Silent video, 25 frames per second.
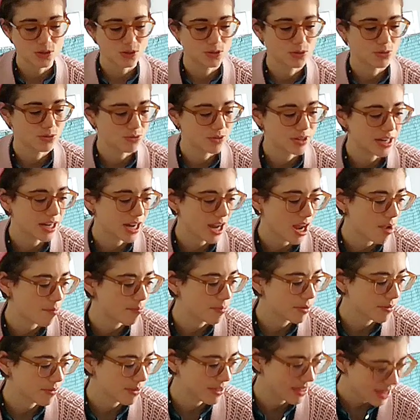really happy
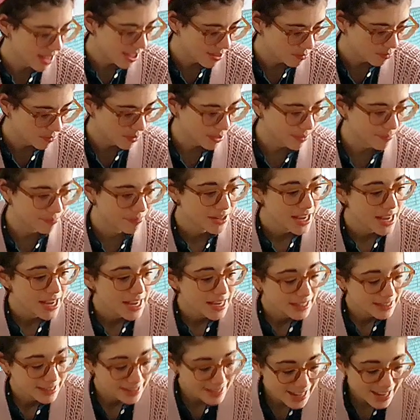with that one.
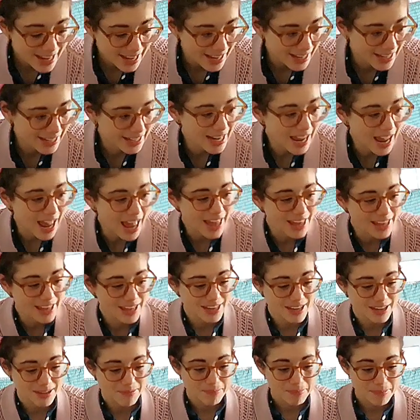Then
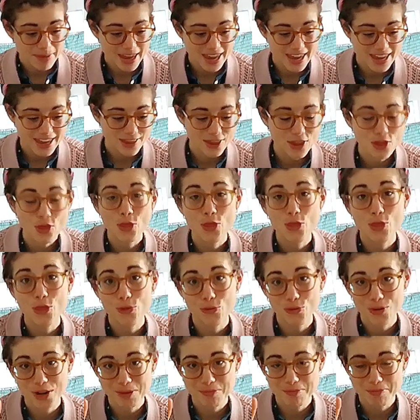I made
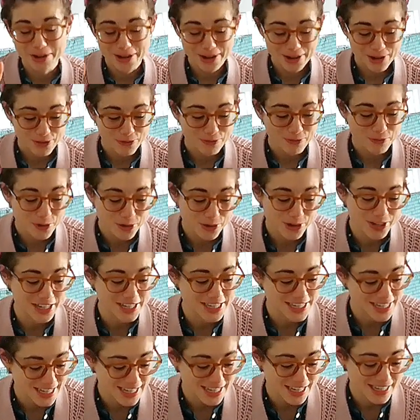three pair of Morgan
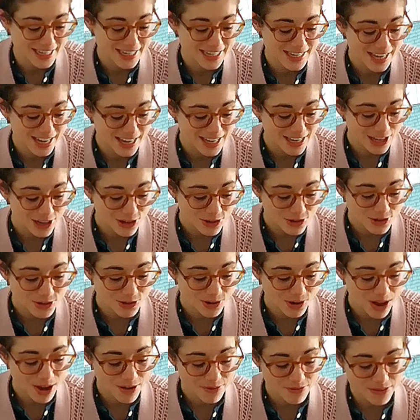jeans. I used to
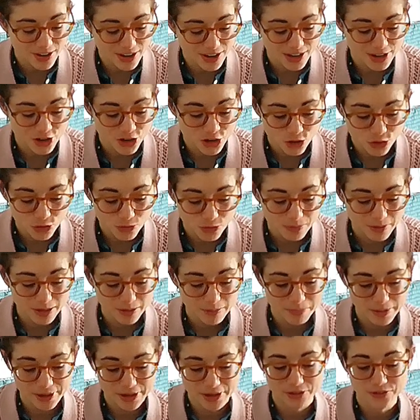have a normal
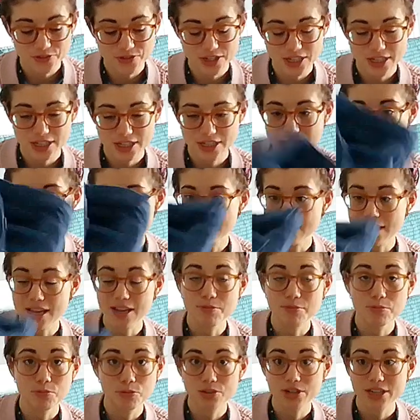pair of jeans, like
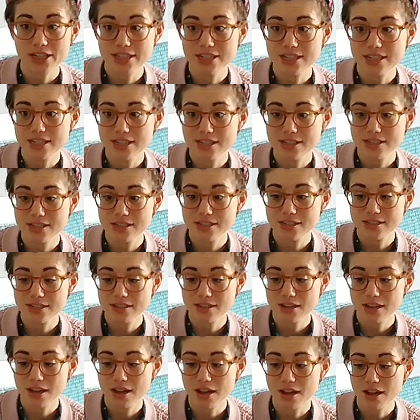Morgan jeans
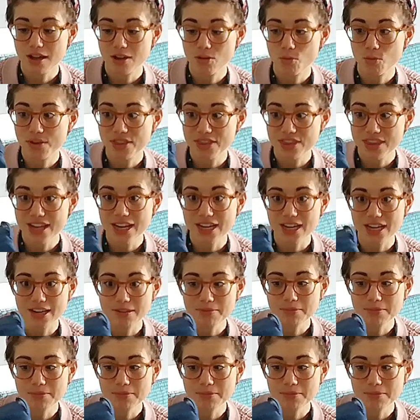with denim,